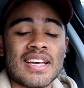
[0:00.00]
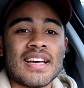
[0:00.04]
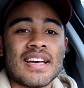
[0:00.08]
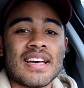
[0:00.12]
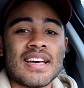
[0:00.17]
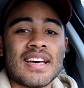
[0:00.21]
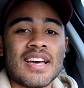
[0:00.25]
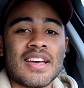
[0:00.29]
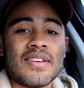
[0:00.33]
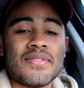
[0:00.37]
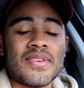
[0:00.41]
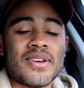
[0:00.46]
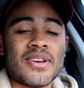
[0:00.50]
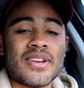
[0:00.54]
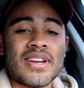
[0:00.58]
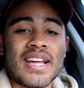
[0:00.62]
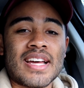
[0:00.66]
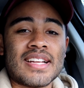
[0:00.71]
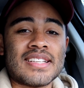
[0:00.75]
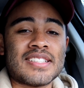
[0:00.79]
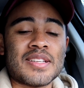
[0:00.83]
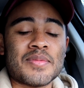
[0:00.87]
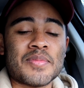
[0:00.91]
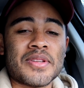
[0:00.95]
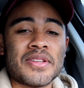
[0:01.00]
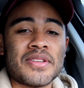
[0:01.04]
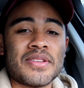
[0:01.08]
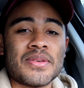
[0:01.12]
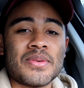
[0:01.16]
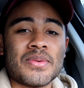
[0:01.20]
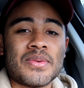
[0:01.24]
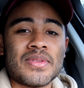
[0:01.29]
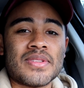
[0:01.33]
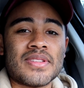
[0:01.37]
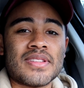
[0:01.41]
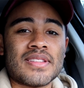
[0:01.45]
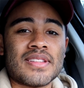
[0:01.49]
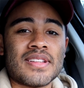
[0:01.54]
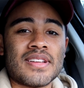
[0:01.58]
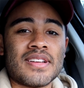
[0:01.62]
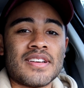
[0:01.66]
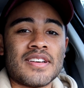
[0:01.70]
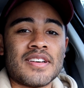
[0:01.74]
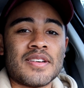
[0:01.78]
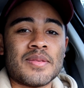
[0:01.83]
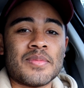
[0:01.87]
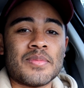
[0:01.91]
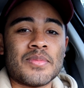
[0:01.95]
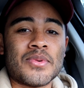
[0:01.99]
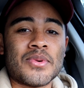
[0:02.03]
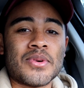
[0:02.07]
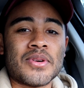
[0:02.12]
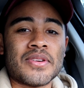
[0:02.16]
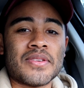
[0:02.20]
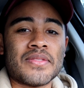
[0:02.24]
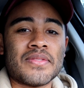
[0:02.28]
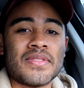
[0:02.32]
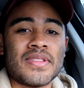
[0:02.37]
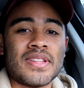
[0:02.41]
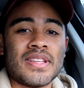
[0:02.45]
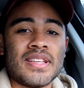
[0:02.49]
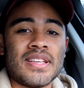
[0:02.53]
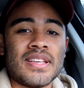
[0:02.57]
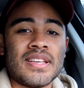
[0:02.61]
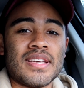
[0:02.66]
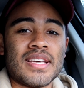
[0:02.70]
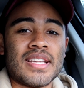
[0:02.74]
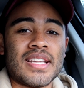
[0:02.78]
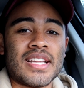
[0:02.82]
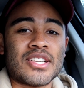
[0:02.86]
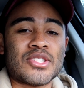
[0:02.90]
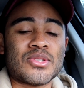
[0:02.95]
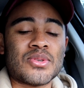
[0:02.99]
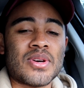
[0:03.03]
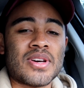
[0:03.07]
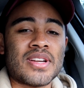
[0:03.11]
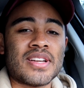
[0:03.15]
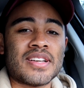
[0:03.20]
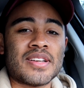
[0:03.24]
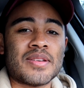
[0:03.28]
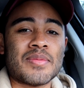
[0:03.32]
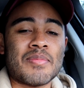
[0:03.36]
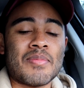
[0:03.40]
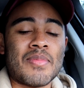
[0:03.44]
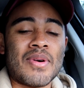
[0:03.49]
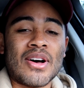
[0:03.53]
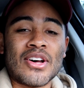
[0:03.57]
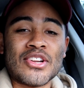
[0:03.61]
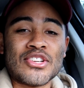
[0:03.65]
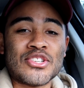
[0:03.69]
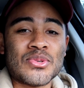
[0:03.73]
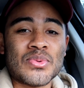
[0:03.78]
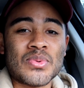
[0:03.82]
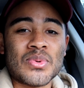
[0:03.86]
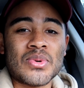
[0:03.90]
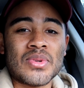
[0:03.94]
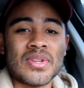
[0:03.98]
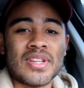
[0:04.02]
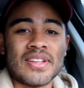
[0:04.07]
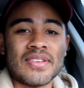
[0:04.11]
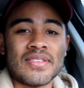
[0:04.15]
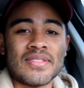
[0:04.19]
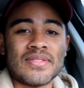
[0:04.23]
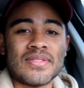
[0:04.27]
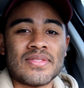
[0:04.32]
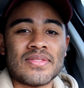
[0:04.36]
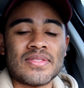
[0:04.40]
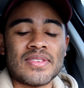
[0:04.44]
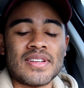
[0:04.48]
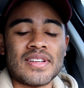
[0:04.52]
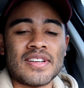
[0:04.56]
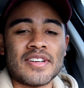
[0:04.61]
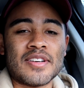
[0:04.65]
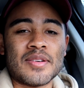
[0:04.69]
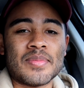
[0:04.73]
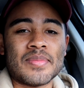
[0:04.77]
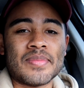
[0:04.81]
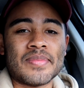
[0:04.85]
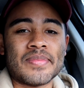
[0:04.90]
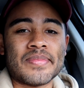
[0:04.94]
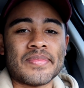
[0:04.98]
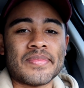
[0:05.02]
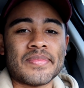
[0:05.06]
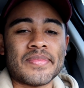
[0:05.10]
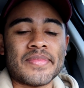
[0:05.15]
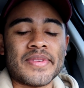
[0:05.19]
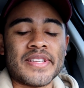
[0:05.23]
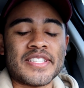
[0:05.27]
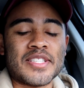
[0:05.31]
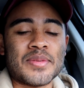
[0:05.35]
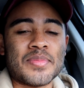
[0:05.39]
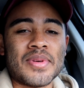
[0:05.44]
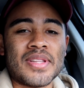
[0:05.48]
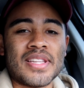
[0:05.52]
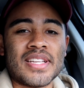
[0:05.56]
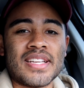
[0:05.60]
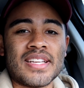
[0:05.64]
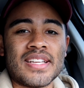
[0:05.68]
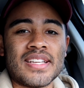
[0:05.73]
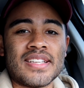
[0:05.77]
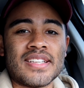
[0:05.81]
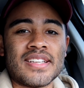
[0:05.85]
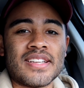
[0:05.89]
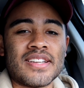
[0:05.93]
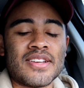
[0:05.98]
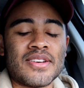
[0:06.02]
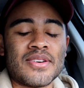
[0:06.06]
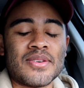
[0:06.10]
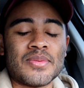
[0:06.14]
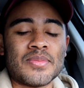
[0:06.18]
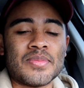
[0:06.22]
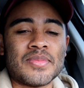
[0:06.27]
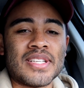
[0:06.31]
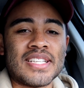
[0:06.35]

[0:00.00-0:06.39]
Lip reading: I figured it has something to do with more of the electronic module of its ability to,